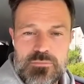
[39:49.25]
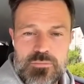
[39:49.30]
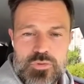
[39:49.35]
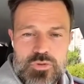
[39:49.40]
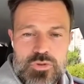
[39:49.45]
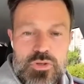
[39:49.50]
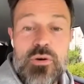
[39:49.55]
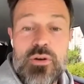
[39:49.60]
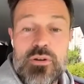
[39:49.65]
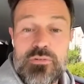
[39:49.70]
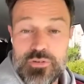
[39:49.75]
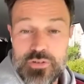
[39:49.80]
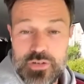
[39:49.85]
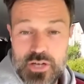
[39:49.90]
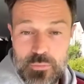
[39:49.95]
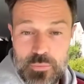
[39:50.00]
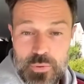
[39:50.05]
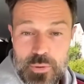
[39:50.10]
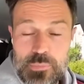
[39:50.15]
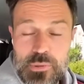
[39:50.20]
Sorry for
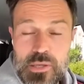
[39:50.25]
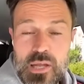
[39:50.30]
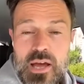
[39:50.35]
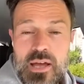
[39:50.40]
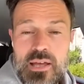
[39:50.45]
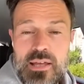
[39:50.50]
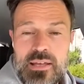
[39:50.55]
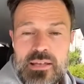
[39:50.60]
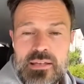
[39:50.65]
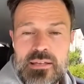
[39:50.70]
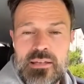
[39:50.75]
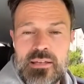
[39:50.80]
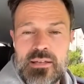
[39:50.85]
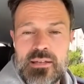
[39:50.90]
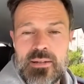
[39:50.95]
not replying,